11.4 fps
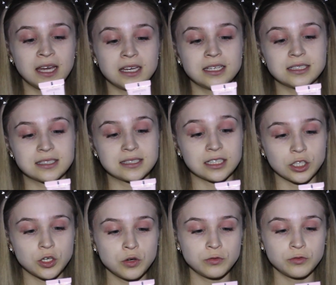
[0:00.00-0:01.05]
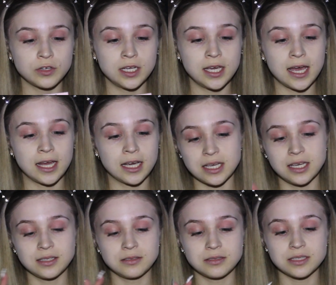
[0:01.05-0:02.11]
It's silicone free and
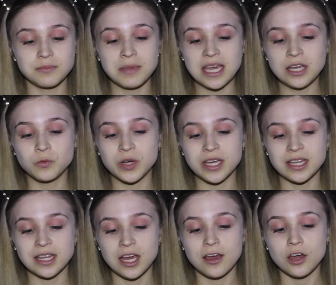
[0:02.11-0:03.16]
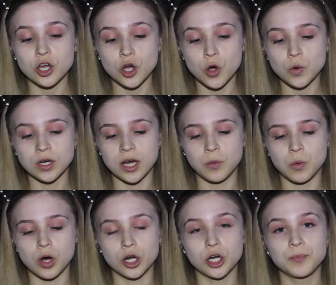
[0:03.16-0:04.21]
it's made with coconut
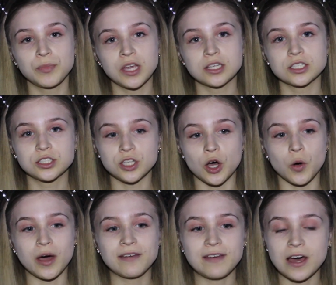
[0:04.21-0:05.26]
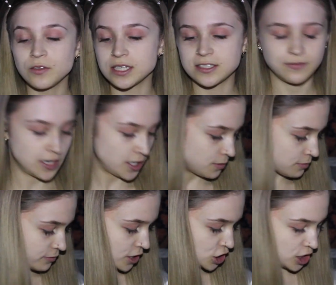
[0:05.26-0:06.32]
water. So I found this very
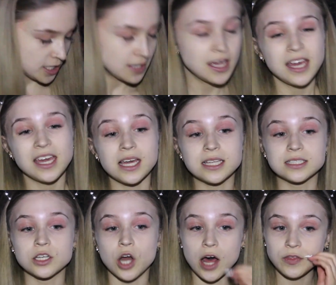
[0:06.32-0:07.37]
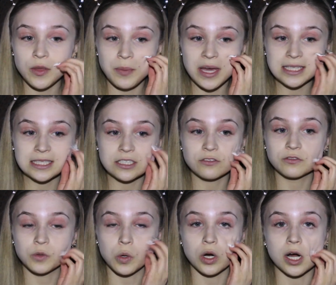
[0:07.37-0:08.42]
refreshing. It's not the best
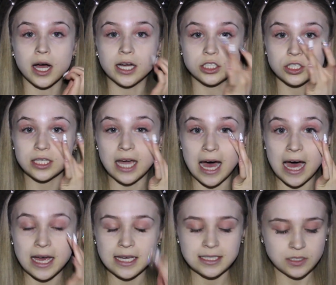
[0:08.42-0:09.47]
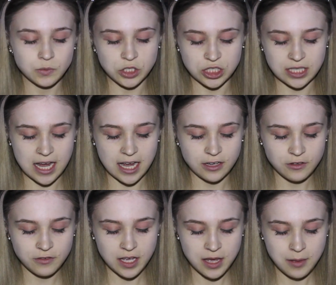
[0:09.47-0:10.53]
for under the eyes, which is kind
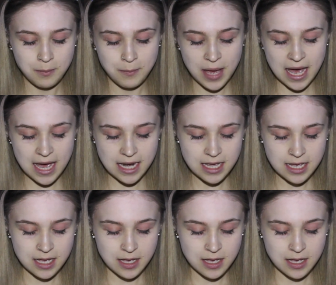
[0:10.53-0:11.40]
of bad,